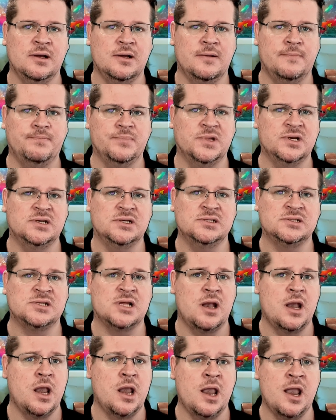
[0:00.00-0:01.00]
There's
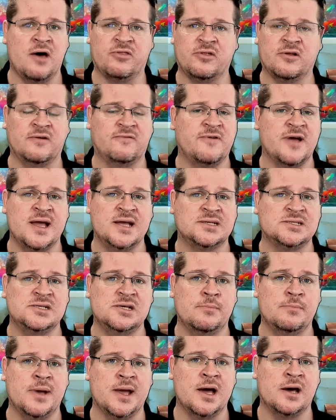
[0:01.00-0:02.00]
nothing fancy
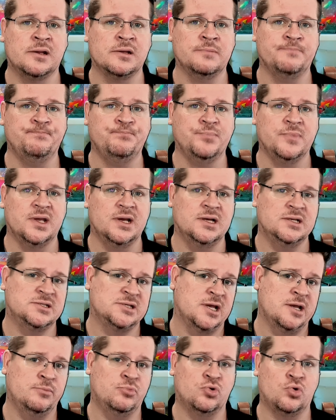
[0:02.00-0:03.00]
about it. It's
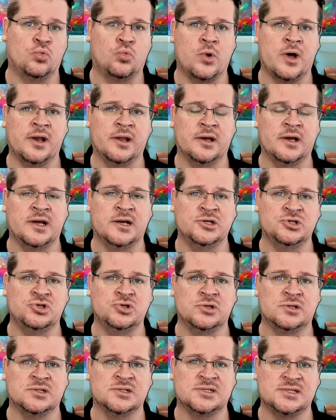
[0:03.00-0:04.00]
able to run it, as you
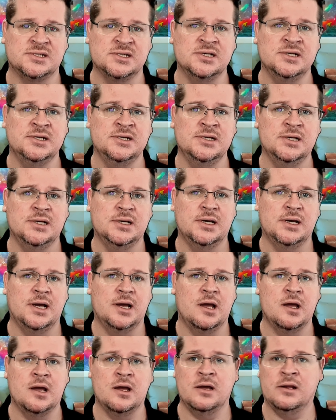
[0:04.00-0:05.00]
can see,
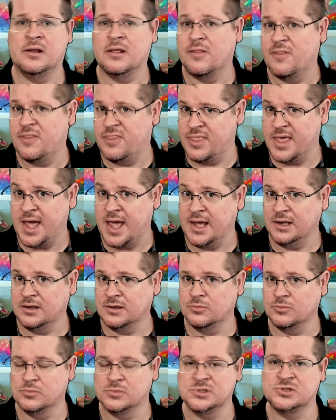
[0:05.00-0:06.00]
and that
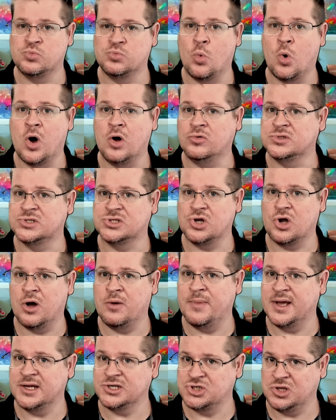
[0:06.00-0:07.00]
was whilst I'm
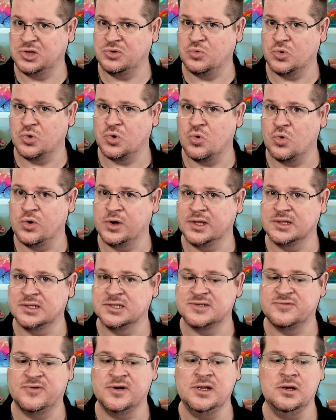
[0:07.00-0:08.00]
actually recording this
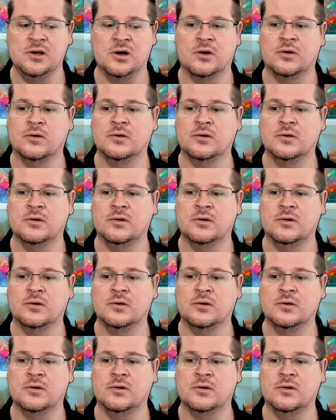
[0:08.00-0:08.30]
video.